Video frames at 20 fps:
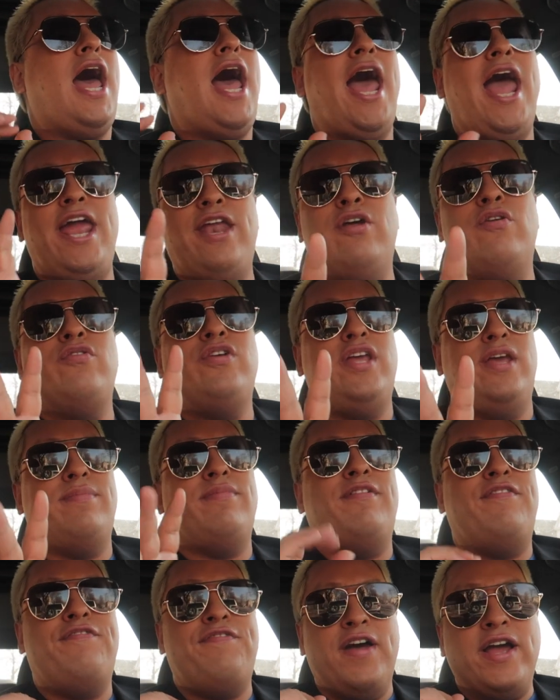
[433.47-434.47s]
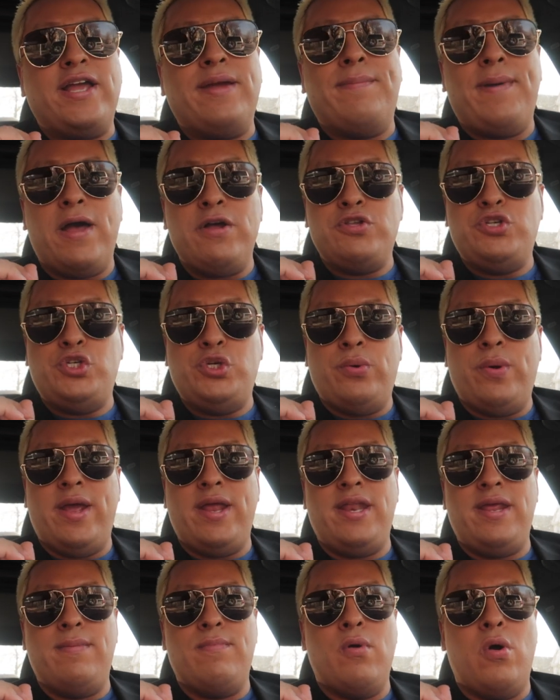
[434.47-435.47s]
I don't give a fuck about you
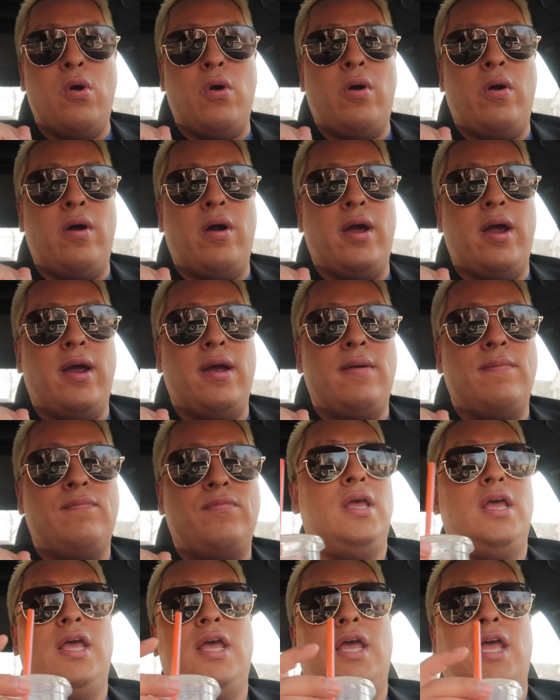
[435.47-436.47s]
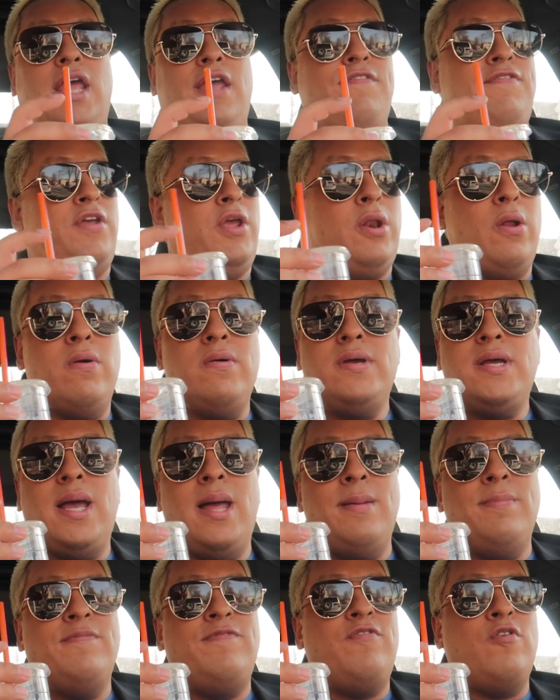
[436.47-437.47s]
anymore. If you don't
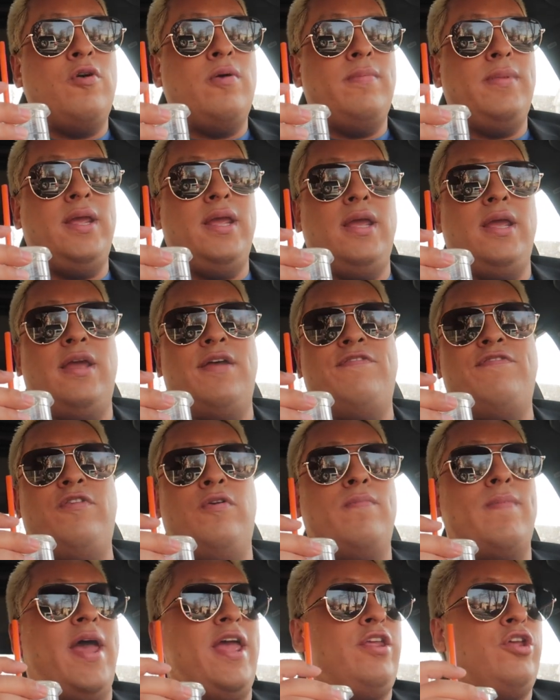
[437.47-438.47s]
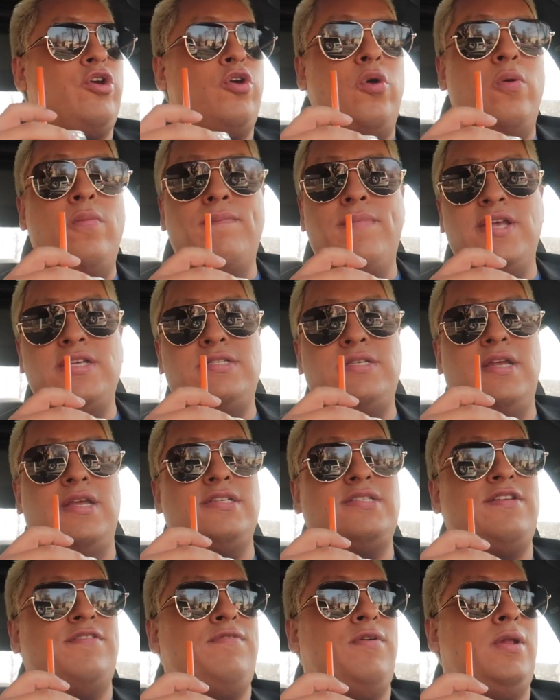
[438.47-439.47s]
come for me, if you mind your own
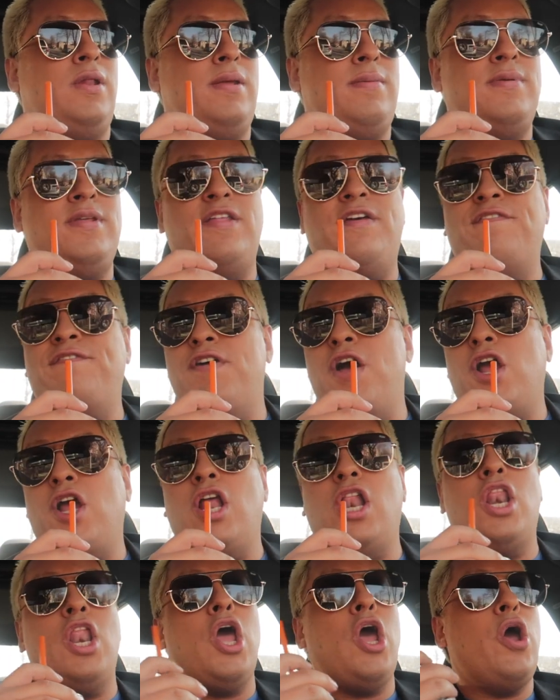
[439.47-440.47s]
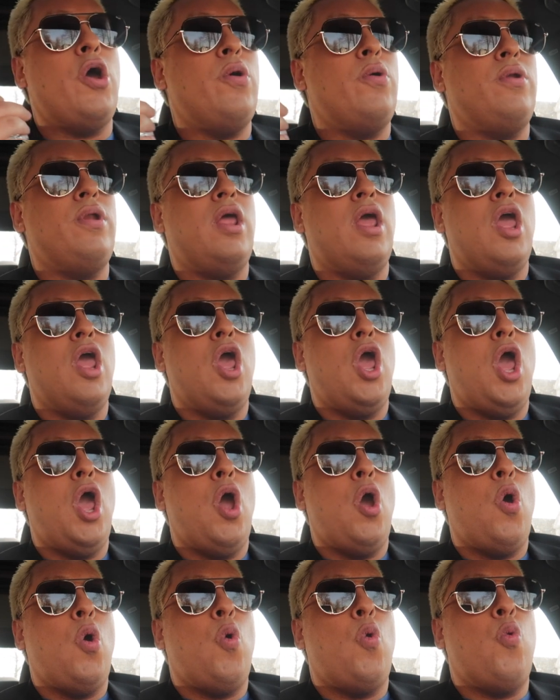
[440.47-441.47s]
business, if you leave me the fuck alone,
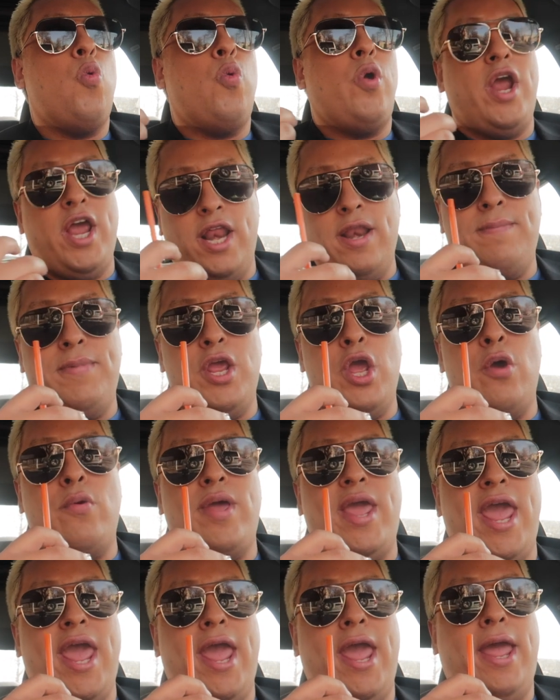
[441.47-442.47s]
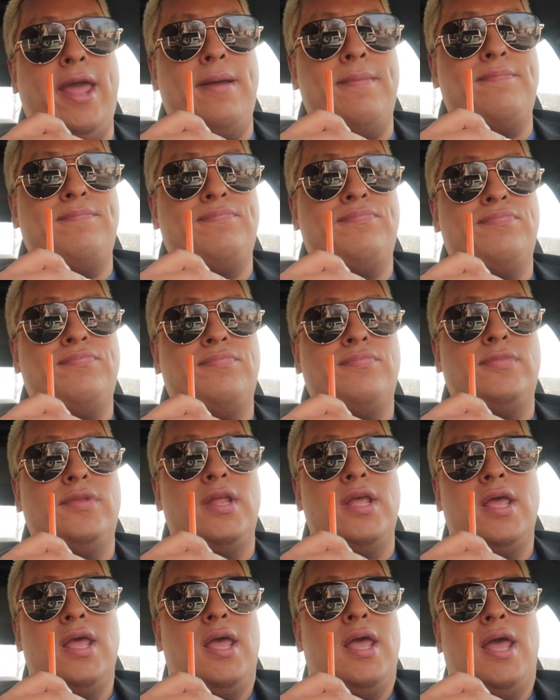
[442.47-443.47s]
we're gonna be okay.
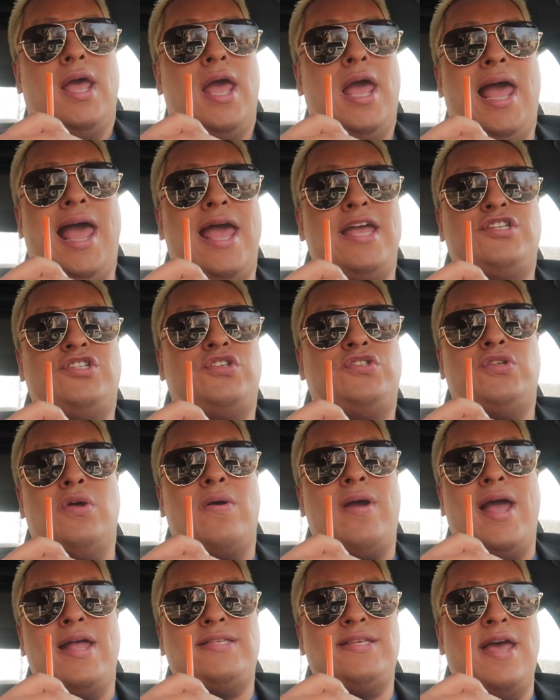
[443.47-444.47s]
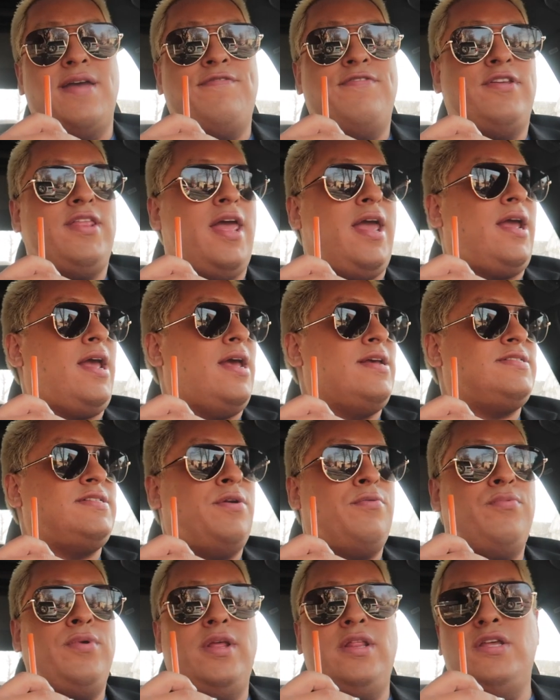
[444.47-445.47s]
I just don't got time for that, guys. I
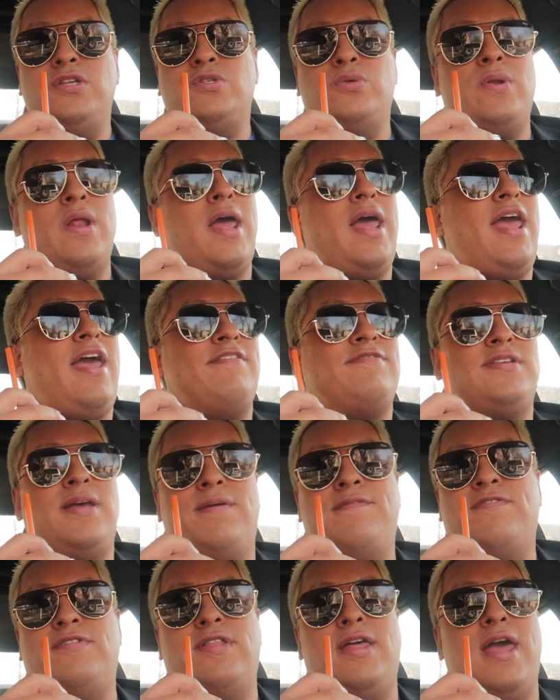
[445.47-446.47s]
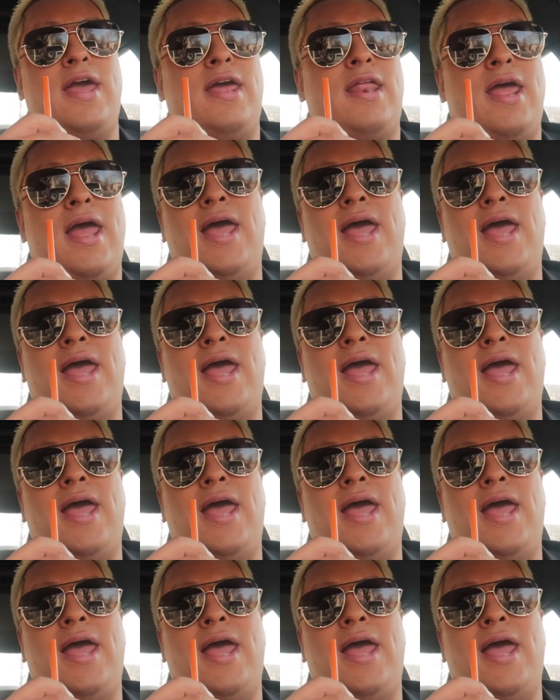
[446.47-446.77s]
really do not have time for that.